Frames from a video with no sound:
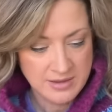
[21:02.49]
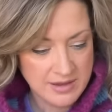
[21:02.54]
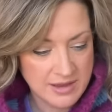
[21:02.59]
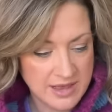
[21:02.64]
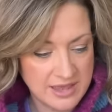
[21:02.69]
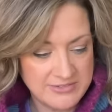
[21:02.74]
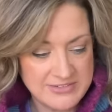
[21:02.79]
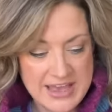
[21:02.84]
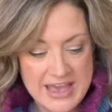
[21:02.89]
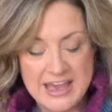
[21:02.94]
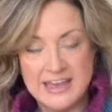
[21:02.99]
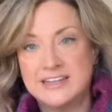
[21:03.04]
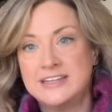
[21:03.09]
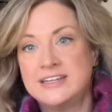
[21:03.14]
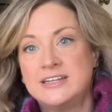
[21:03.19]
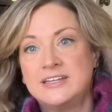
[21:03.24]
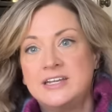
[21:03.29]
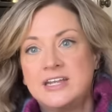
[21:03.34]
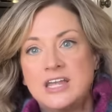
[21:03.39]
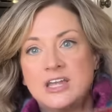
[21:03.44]
I've
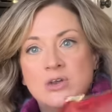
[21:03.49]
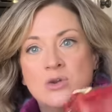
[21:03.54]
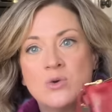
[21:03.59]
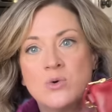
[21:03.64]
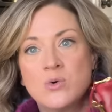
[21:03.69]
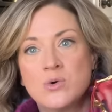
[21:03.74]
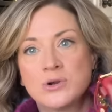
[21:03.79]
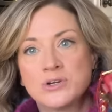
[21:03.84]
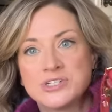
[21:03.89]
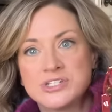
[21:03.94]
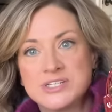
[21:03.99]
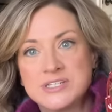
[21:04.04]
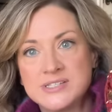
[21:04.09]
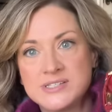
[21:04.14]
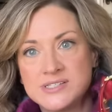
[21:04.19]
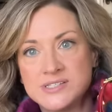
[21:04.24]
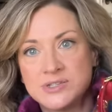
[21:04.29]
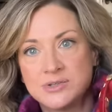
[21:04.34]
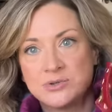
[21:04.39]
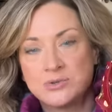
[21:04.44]
added a
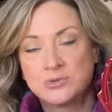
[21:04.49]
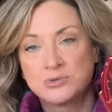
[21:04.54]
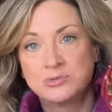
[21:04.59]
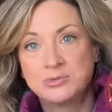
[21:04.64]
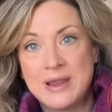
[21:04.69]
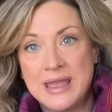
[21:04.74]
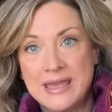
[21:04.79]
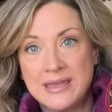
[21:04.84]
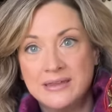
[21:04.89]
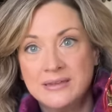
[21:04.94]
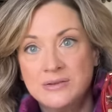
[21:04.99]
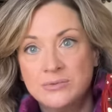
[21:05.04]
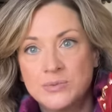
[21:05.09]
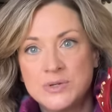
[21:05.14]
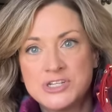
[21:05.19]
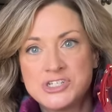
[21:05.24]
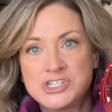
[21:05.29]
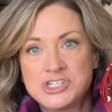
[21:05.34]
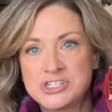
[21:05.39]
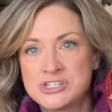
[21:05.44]
gorgeous red,
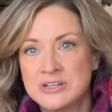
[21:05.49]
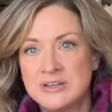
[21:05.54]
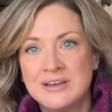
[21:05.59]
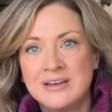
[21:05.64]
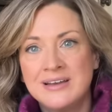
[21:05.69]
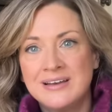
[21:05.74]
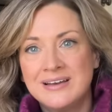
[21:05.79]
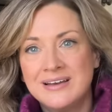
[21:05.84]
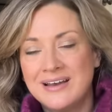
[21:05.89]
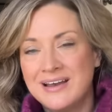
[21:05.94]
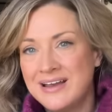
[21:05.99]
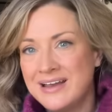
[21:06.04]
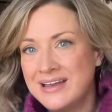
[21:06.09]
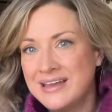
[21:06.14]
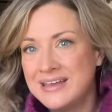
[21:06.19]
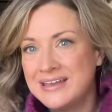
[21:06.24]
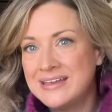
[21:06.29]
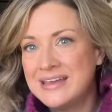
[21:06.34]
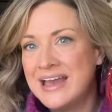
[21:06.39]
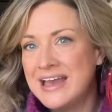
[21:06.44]
which
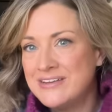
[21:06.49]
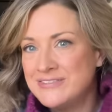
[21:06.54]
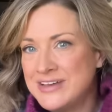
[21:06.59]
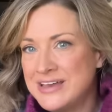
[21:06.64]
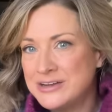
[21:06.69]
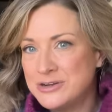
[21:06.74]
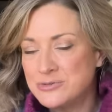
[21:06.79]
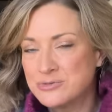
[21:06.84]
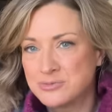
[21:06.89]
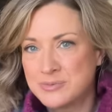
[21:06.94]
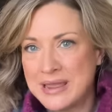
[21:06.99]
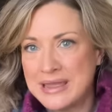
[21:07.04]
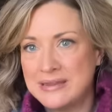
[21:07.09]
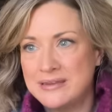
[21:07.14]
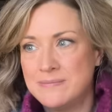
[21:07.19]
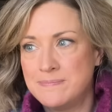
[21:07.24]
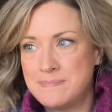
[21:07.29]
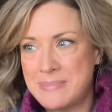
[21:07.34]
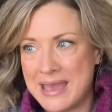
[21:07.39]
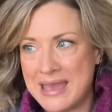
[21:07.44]
I have had a
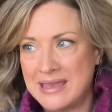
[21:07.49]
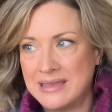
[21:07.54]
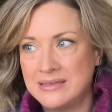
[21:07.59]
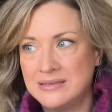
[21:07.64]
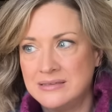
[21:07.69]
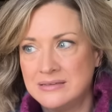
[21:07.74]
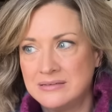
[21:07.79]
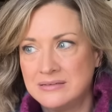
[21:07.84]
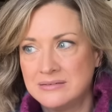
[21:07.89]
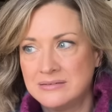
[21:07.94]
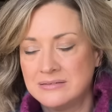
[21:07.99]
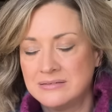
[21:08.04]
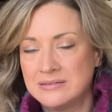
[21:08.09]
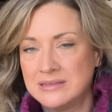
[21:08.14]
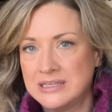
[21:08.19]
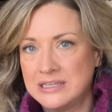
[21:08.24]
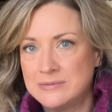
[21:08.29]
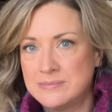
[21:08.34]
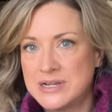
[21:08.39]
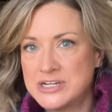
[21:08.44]
red bag
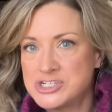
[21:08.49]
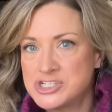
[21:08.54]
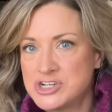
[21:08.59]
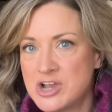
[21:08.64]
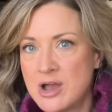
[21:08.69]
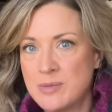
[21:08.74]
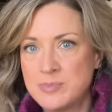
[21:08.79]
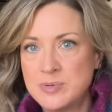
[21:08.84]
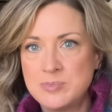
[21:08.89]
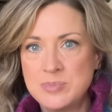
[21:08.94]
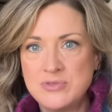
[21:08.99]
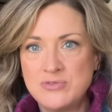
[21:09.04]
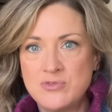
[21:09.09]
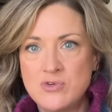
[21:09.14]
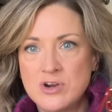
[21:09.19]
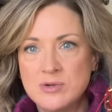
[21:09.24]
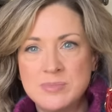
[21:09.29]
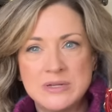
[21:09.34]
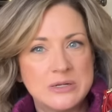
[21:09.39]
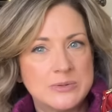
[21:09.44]
in my shop
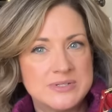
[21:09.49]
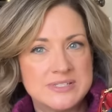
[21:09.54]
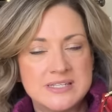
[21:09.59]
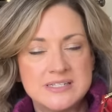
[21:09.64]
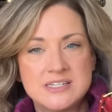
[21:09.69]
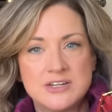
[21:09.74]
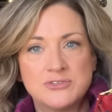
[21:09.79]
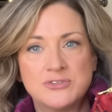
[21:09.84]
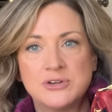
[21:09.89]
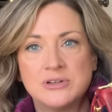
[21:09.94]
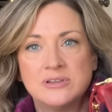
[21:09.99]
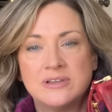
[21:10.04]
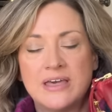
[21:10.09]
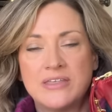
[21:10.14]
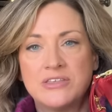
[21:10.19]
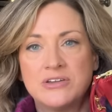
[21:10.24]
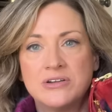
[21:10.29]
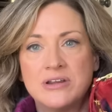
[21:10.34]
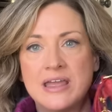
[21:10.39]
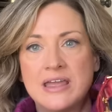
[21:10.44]
before, but it was a different
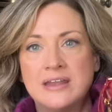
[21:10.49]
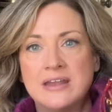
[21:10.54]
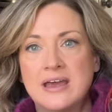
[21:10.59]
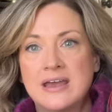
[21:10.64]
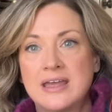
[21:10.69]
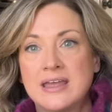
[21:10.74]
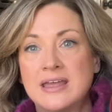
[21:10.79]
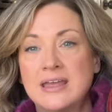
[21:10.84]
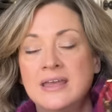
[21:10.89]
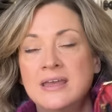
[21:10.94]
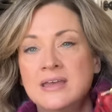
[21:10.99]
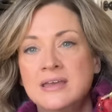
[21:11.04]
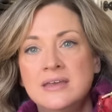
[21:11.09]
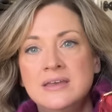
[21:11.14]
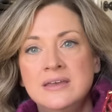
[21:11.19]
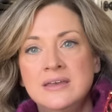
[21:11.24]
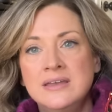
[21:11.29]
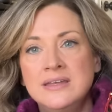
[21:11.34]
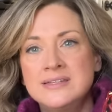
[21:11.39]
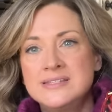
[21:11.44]
leather and I
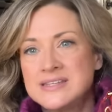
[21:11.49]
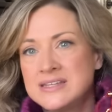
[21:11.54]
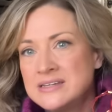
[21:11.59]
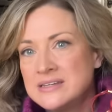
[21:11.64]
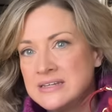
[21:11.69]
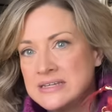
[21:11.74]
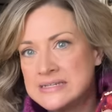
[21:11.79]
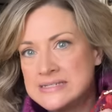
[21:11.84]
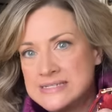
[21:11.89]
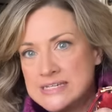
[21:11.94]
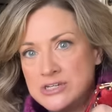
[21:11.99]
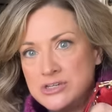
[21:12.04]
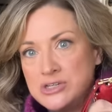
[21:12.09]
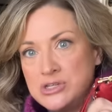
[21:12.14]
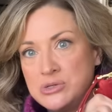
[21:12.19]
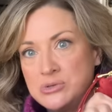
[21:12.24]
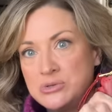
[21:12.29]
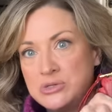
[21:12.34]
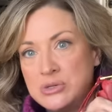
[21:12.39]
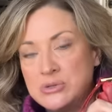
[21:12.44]
didn't
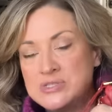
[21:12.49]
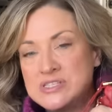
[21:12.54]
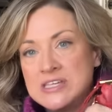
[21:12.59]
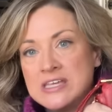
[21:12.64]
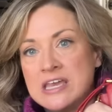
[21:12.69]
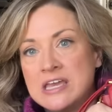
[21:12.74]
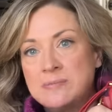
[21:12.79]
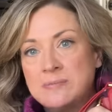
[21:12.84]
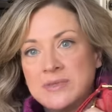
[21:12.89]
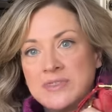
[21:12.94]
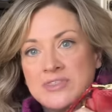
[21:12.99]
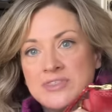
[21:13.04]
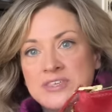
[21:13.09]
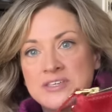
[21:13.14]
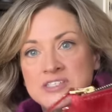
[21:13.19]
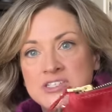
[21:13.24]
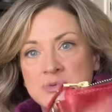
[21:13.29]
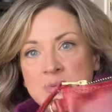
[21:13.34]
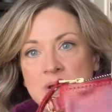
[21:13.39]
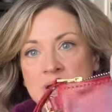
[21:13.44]
continue using it, but
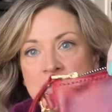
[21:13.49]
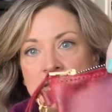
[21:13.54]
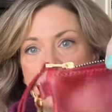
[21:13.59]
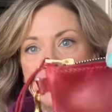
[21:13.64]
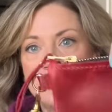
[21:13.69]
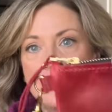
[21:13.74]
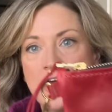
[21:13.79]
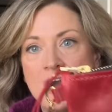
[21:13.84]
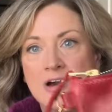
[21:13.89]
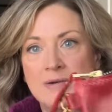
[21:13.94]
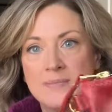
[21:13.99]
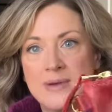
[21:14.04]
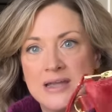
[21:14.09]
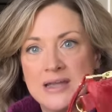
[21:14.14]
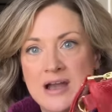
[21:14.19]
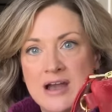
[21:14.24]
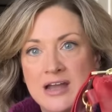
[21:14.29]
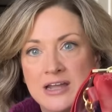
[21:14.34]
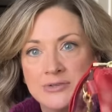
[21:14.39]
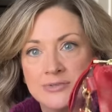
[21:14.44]
this one caught my
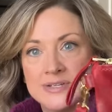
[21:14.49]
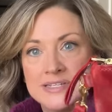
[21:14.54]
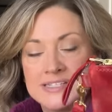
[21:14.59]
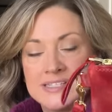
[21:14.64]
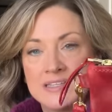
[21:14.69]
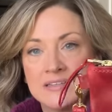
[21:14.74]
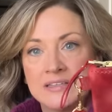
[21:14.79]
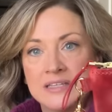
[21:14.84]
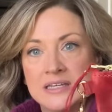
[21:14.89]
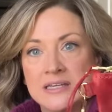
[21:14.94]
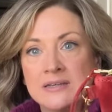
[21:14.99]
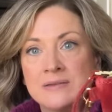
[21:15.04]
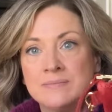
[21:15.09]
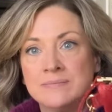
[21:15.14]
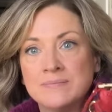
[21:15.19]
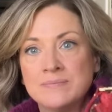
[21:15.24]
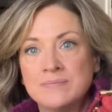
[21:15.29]
eye recently